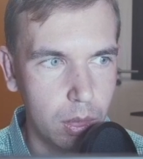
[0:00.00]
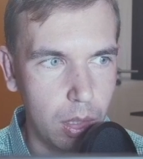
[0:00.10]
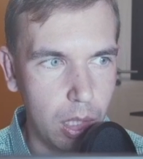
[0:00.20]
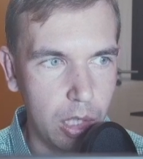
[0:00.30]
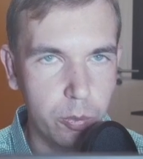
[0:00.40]

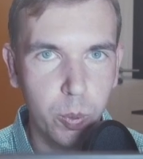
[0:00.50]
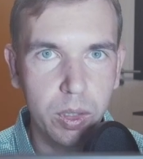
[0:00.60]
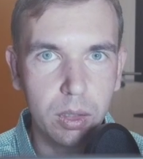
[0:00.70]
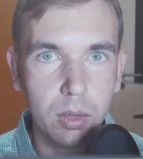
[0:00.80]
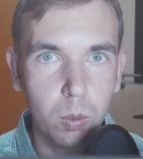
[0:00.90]
I
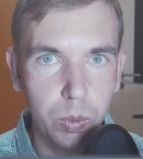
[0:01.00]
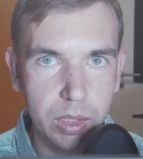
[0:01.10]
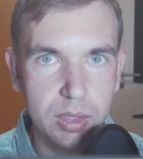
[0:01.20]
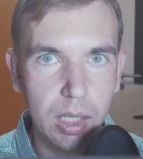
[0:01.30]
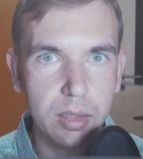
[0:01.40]
will
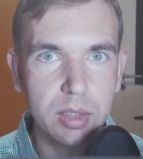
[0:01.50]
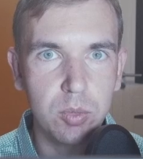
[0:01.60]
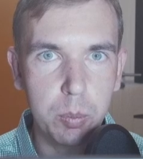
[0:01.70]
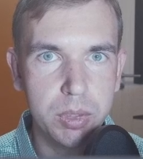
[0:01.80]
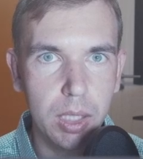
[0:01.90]
redesign this
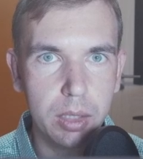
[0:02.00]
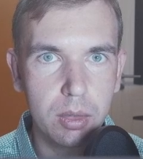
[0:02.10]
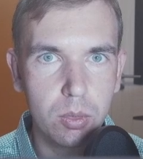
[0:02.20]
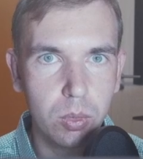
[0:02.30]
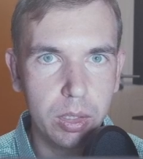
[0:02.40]

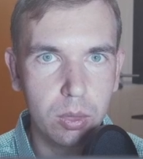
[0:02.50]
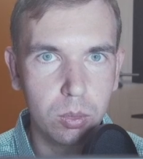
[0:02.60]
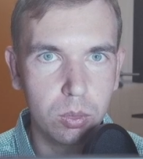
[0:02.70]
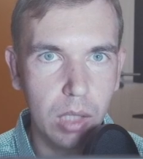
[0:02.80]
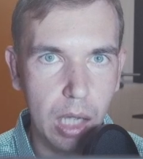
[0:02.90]
website to
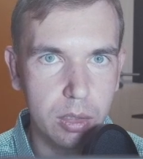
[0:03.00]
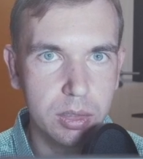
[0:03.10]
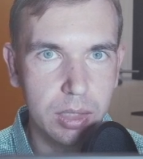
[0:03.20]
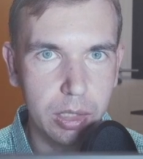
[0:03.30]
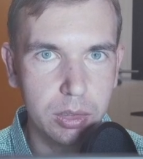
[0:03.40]
include other
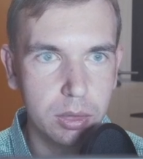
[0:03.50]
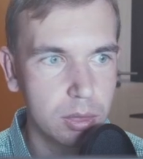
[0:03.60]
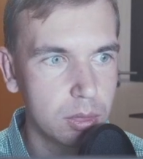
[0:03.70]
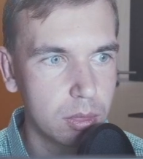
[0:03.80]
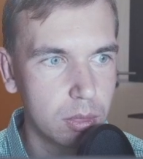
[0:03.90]

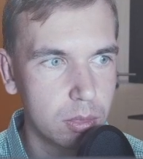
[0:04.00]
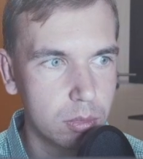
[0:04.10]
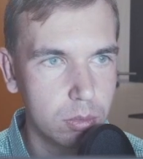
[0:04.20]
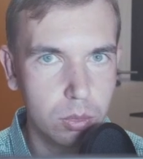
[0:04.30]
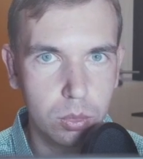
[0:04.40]
sections
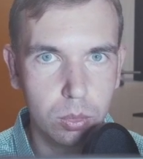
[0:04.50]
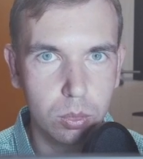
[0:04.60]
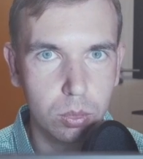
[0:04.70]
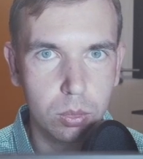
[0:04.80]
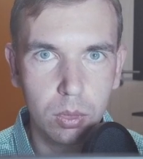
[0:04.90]

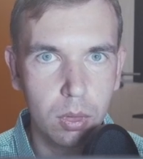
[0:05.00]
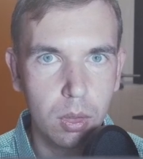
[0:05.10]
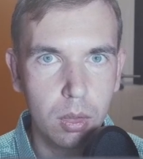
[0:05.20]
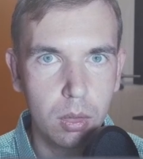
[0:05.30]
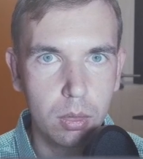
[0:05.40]
to
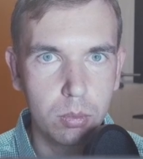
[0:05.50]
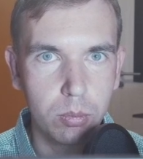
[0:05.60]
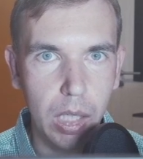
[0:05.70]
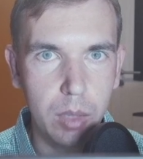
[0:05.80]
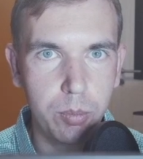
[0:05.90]

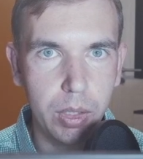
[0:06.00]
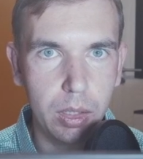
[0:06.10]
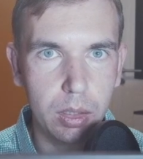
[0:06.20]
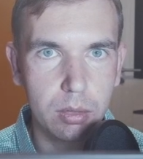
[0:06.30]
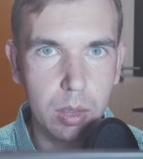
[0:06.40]

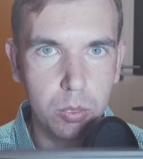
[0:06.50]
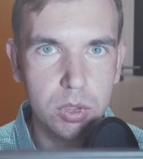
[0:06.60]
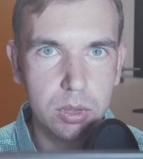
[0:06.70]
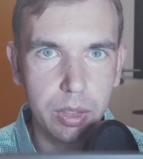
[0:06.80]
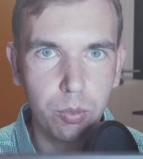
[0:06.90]
maybe
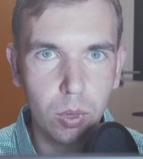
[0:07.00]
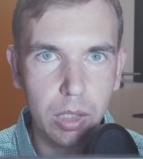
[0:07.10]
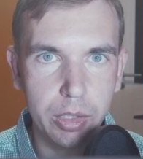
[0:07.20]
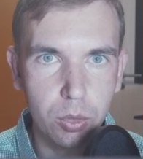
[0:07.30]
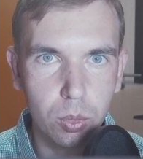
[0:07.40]
demonstrate what
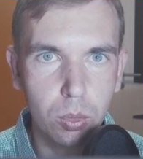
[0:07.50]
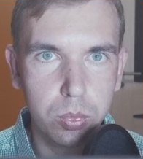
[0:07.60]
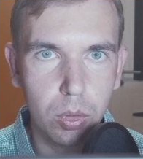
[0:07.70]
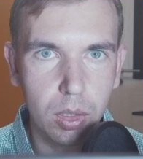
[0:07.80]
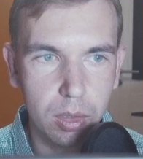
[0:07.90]
I do
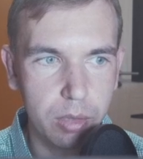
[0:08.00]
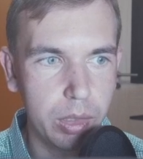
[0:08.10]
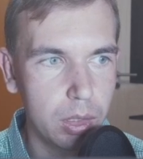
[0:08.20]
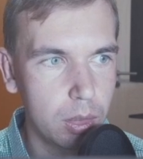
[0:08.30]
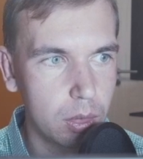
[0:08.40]
for a
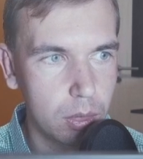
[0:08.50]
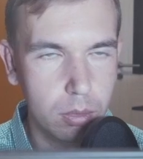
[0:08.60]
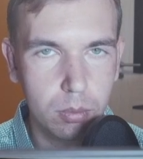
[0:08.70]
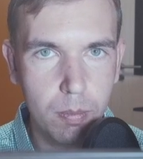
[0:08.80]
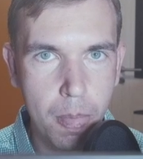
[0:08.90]

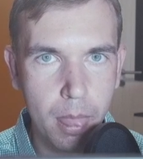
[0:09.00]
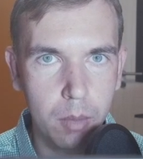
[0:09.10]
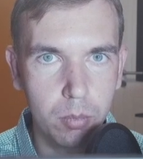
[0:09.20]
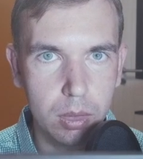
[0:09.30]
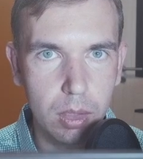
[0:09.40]
living,
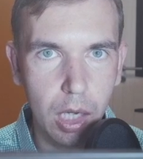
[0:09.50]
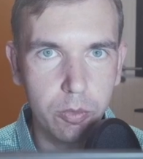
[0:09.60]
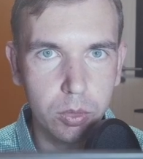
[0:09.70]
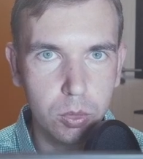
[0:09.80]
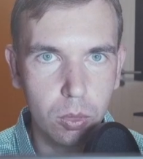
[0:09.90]
but I
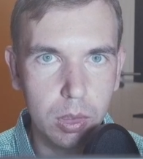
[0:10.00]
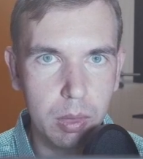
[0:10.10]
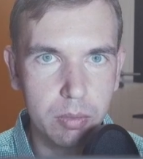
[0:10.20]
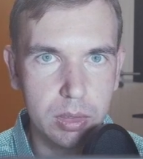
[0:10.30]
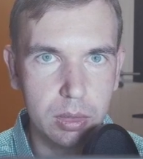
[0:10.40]
will talk
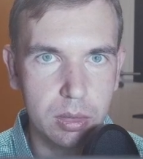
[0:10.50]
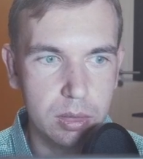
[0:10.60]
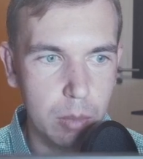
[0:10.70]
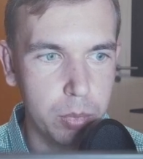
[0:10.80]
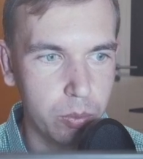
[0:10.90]
about this in a
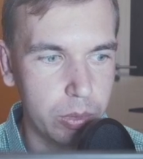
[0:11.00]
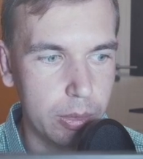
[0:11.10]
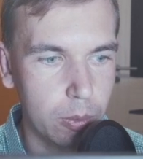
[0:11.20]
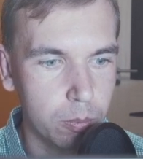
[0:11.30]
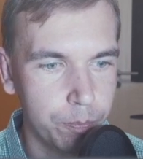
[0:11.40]
separate video.